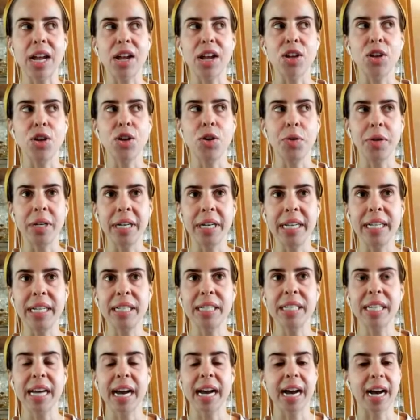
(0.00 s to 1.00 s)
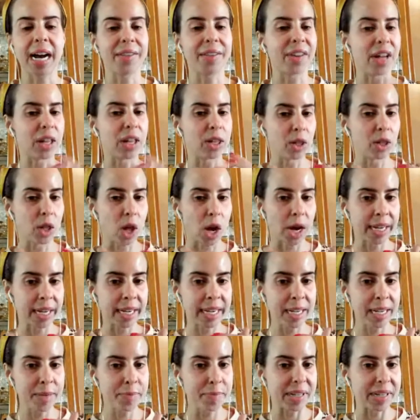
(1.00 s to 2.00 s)
you need to have
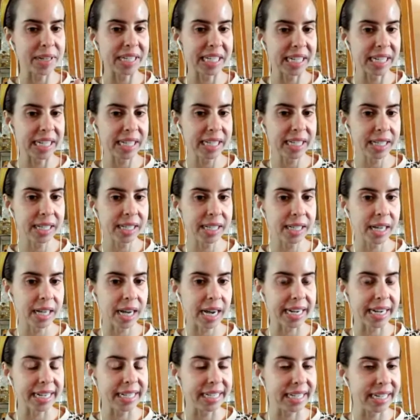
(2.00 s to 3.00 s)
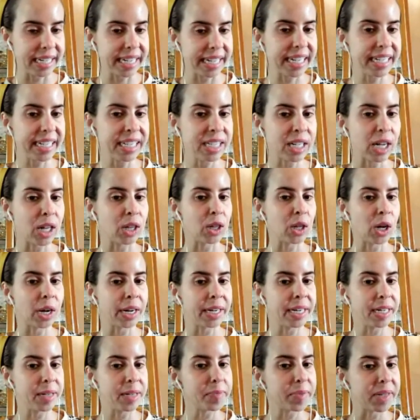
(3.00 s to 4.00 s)
aligning business ideas,
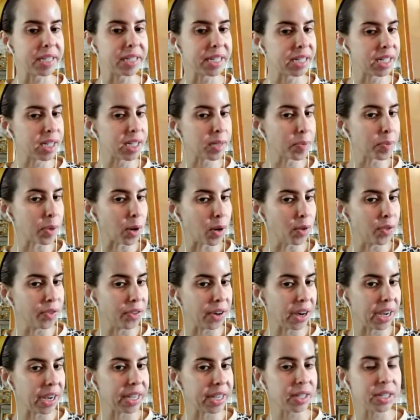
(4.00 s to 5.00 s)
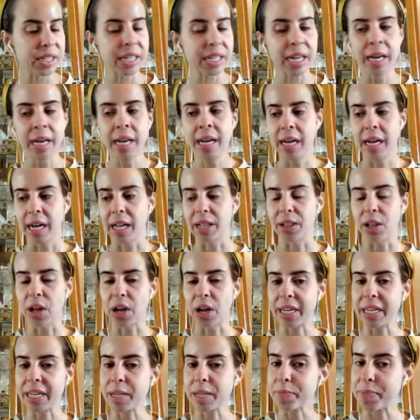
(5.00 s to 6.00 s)
aligning business profiles,
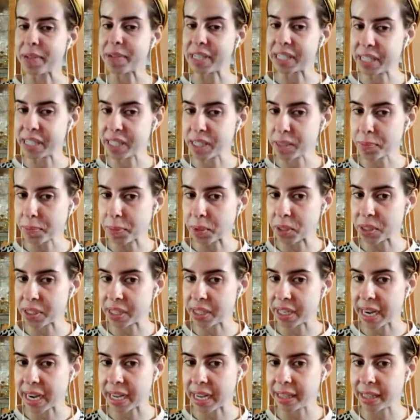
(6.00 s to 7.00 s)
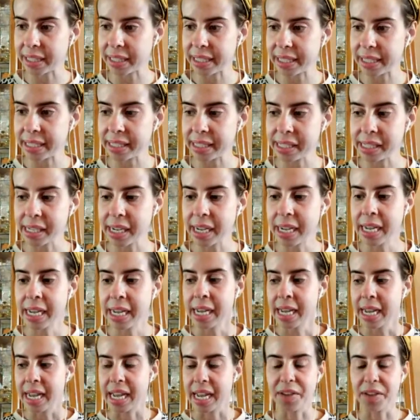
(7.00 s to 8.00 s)
aligning business personalities.
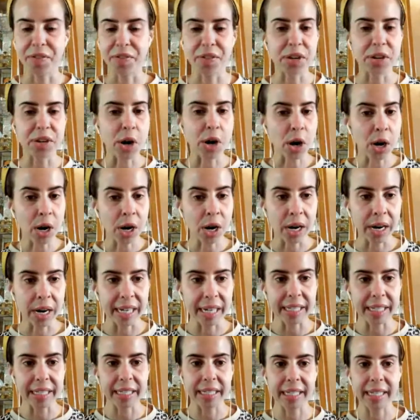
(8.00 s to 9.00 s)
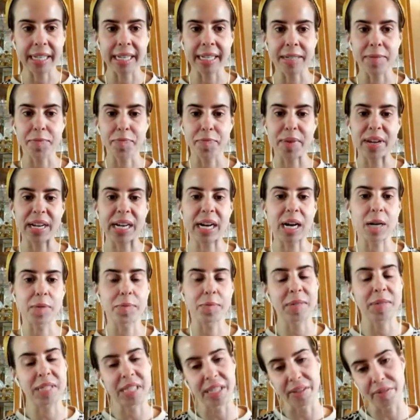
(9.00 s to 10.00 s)
If not, it
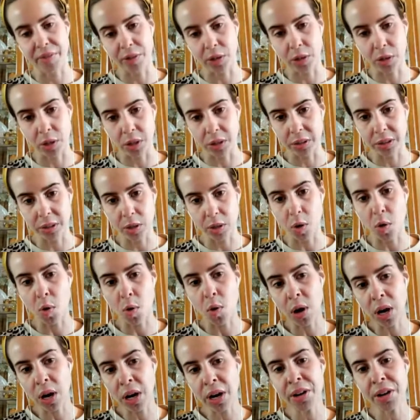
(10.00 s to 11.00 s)
becomes difficult. Or